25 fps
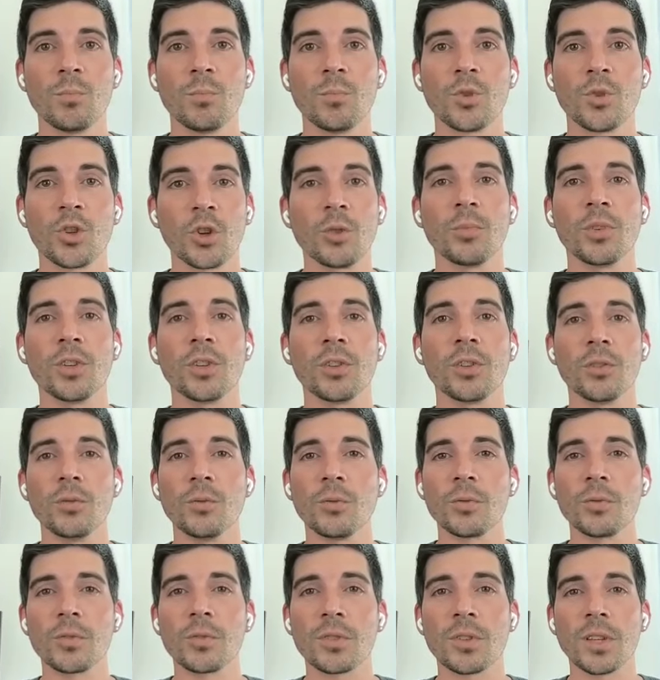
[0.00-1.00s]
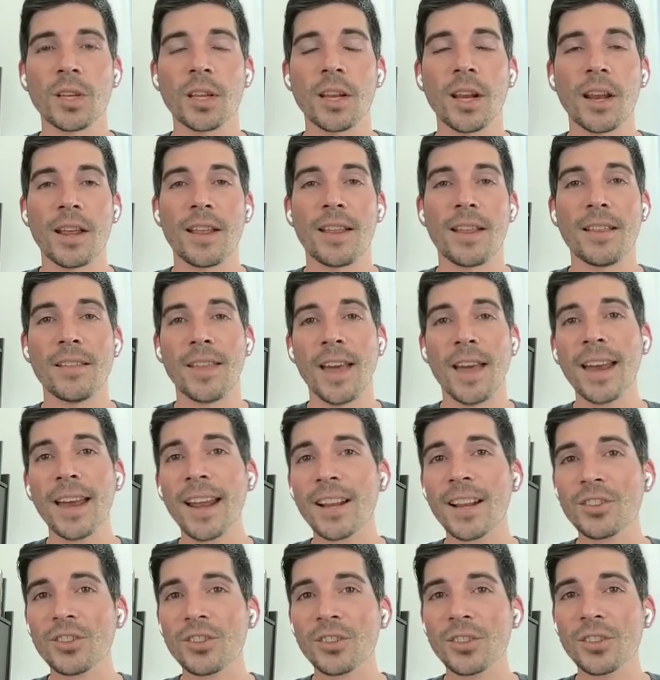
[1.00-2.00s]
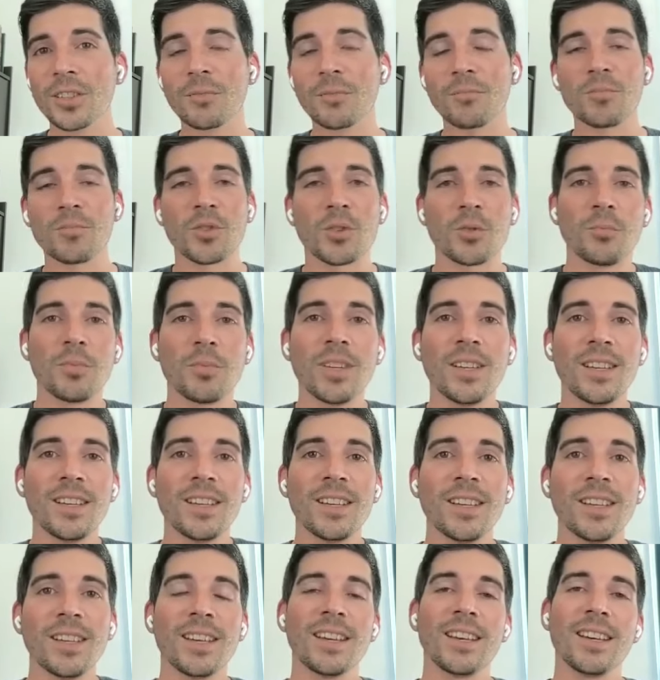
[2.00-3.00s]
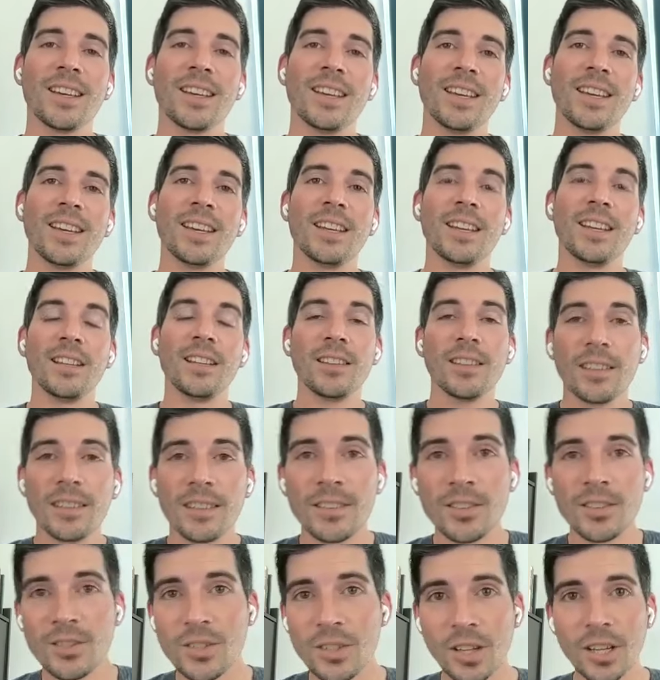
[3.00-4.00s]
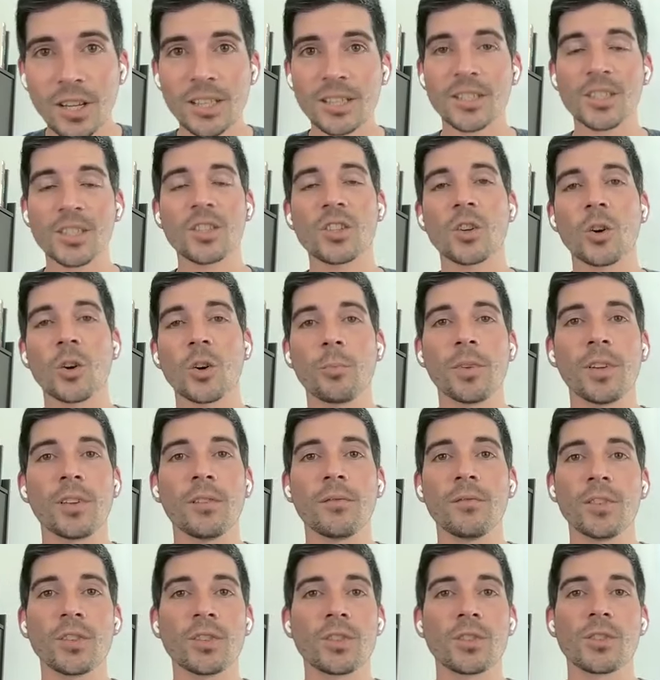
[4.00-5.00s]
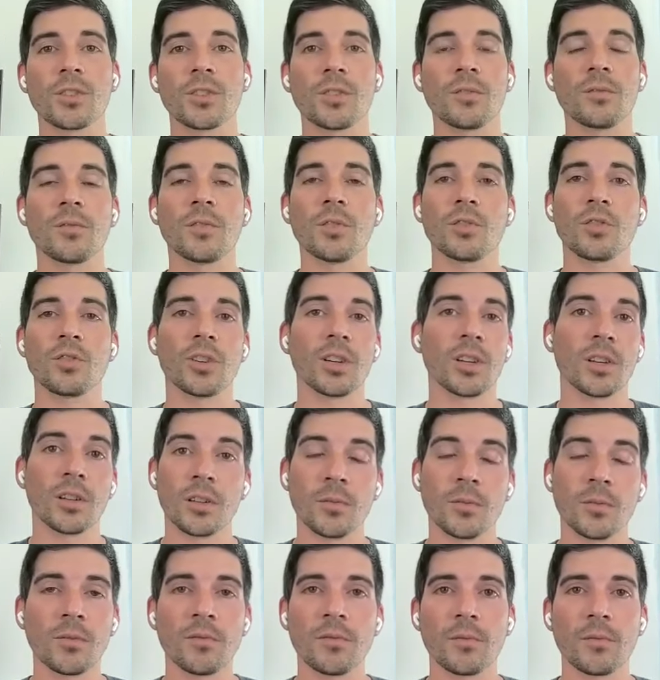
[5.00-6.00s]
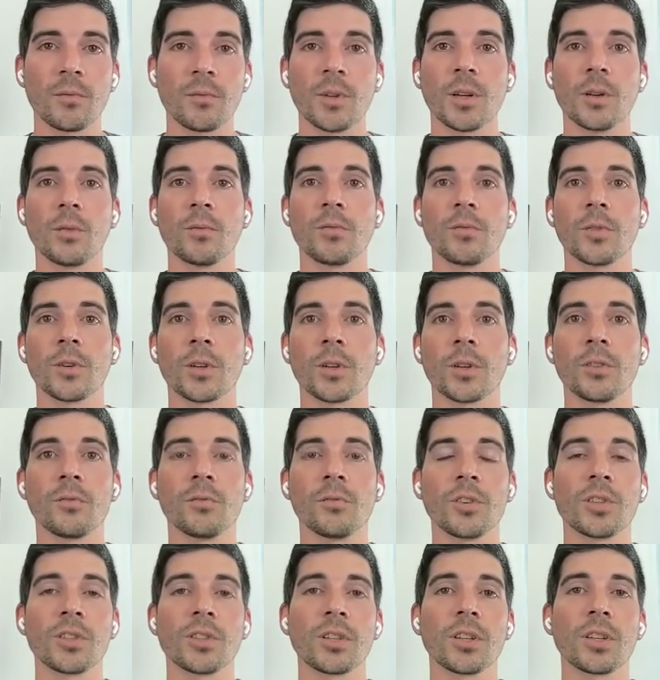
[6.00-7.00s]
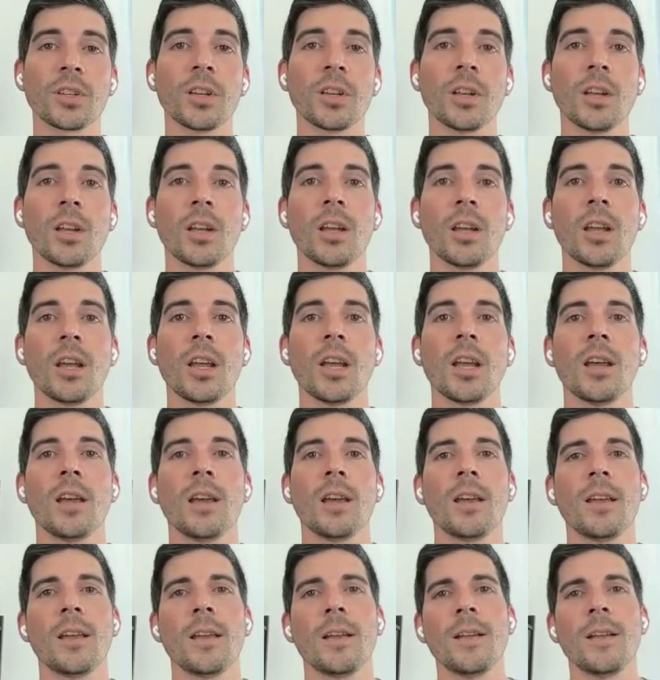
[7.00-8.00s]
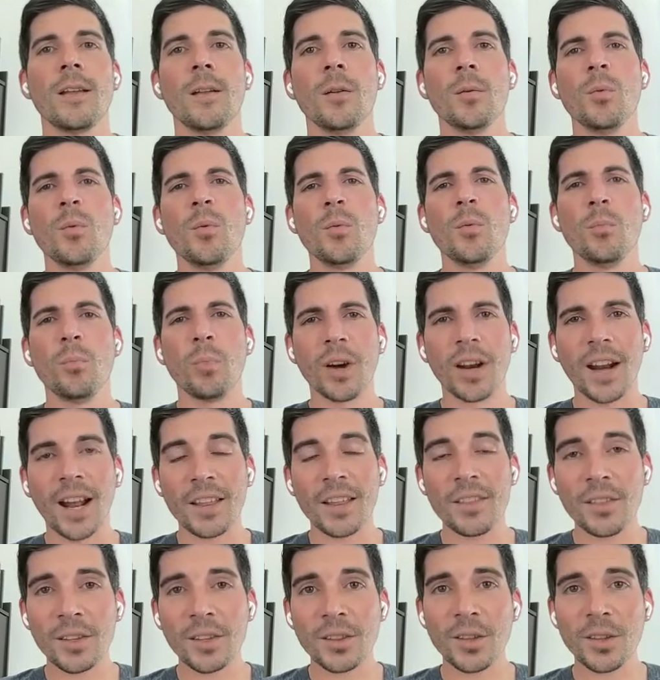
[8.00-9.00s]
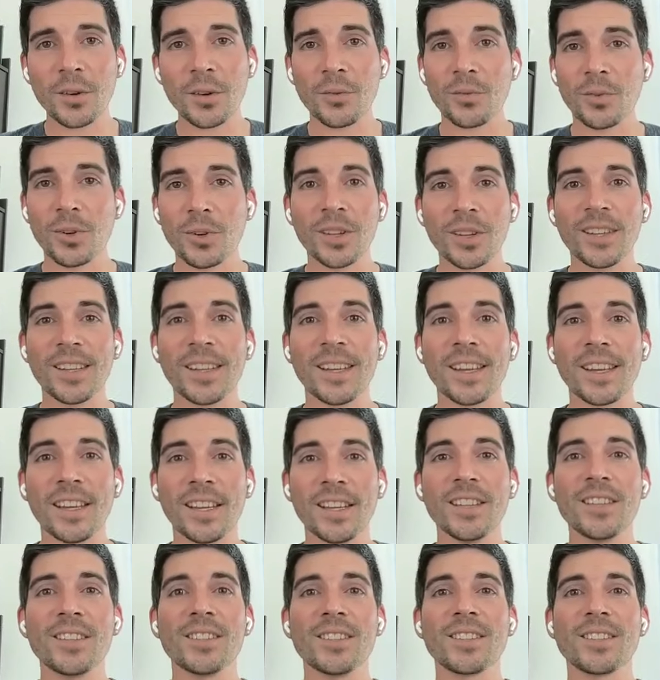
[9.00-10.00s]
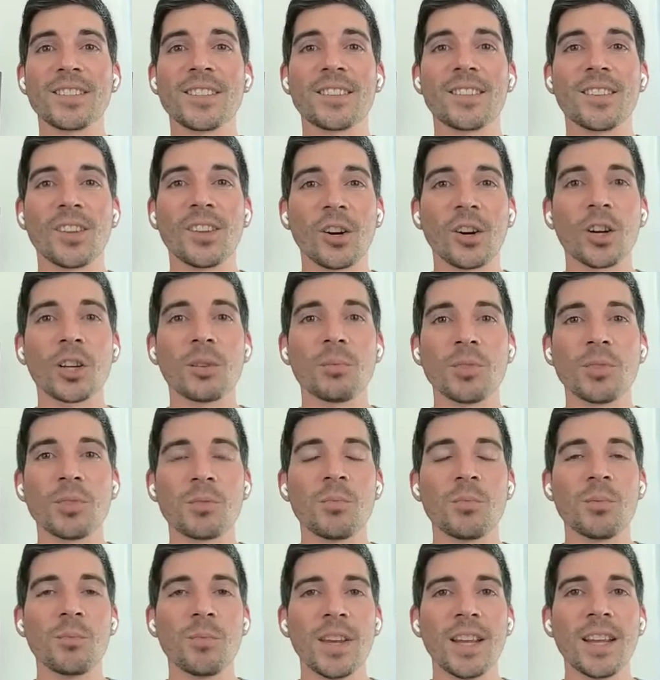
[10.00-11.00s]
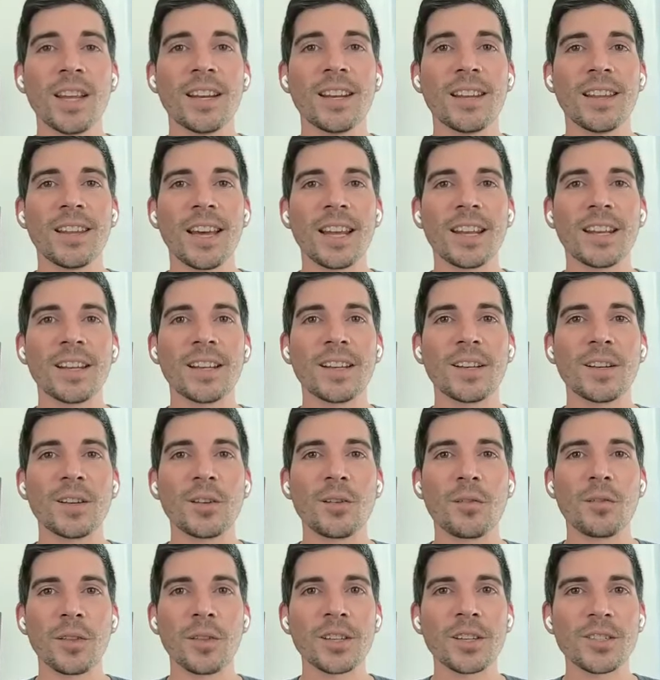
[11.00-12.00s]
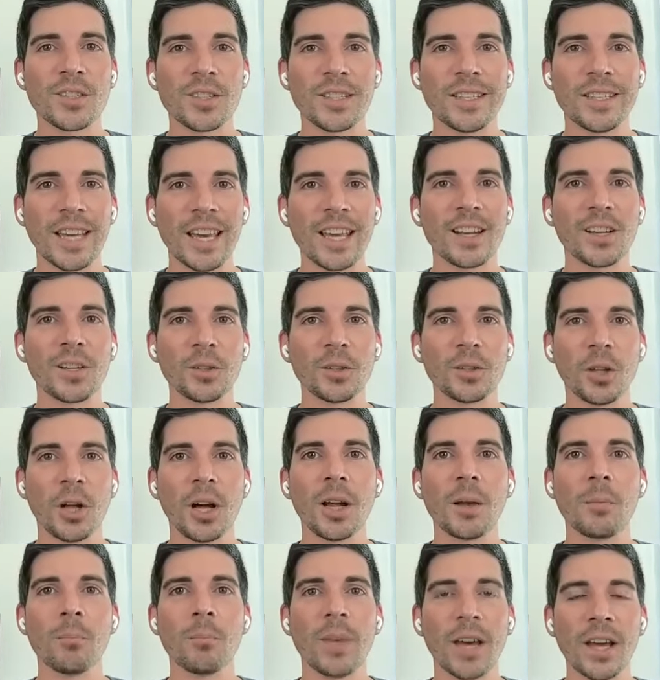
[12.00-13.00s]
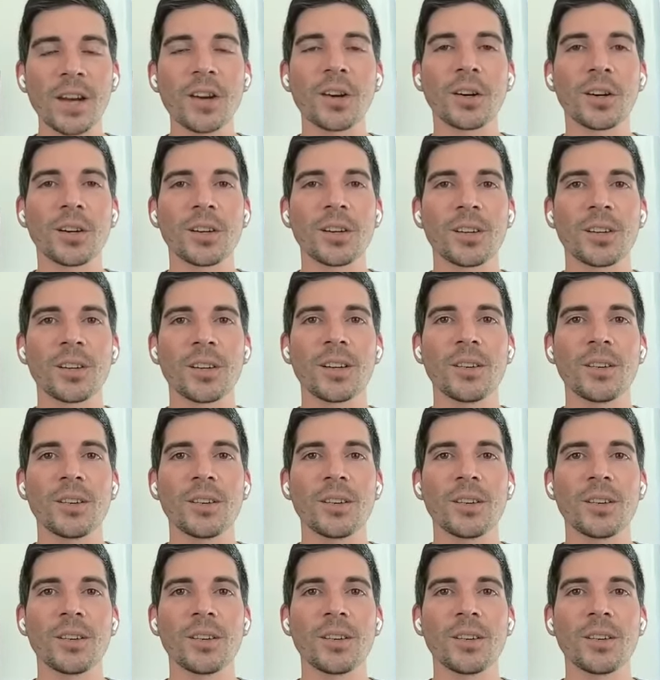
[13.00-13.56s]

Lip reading: should be used. And that actually, to me, there's a lot of dystopian visions of the future, and for good reason. But I think there really is the argument to be made that things get a lot better